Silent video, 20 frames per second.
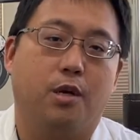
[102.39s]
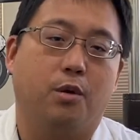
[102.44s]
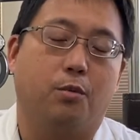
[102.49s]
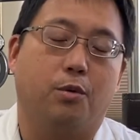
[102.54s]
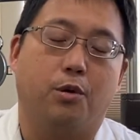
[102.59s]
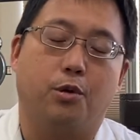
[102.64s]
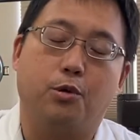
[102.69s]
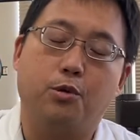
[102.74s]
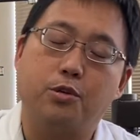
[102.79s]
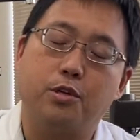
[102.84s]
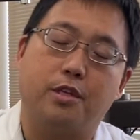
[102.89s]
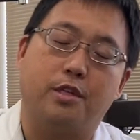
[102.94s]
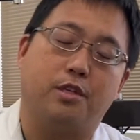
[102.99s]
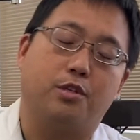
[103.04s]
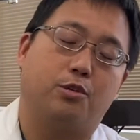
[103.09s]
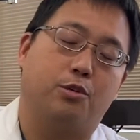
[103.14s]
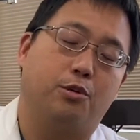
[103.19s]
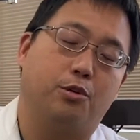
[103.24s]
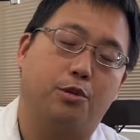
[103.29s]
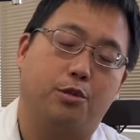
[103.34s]
Well, usually these
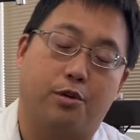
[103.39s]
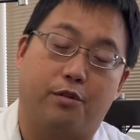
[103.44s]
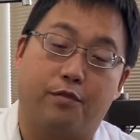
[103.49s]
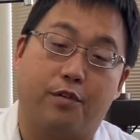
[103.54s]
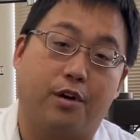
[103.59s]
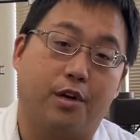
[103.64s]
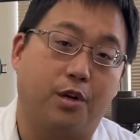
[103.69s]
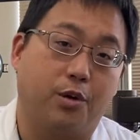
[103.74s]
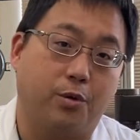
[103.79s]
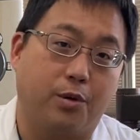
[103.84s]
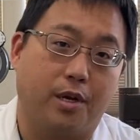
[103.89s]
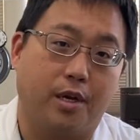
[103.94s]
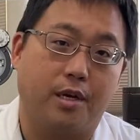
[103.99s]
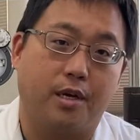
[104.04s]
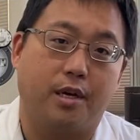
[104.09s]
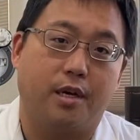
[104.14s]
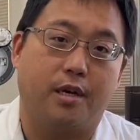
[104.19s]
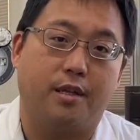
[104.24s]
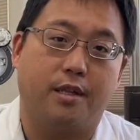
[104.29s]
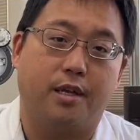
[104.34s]
surgeries are very quick.
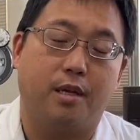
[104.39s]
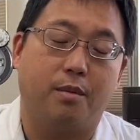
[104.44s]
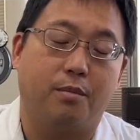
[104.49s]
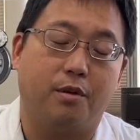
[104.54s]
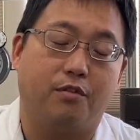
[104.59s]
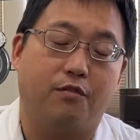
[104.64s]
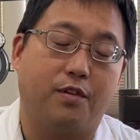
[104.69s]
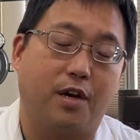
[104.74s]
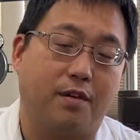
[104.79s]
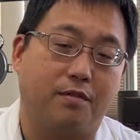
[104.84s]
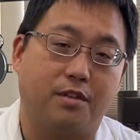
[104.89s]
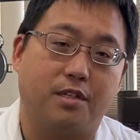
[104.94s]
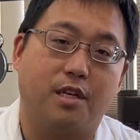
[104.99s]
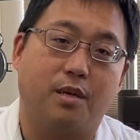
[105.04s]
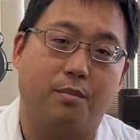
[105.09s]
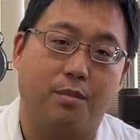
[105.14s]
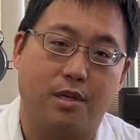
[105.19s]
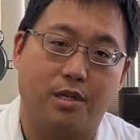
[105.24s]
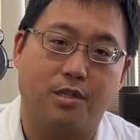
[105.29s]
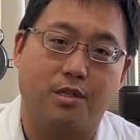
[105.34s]
They can be 5 to 10
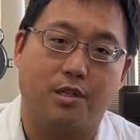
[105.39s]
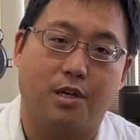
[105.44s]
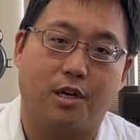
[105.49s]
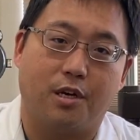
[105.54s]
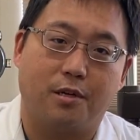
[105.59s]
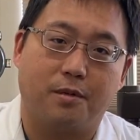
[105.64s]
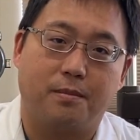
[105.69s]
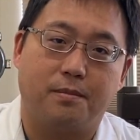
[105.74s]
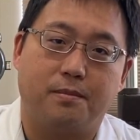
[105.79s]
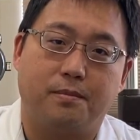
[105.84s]
minutes long.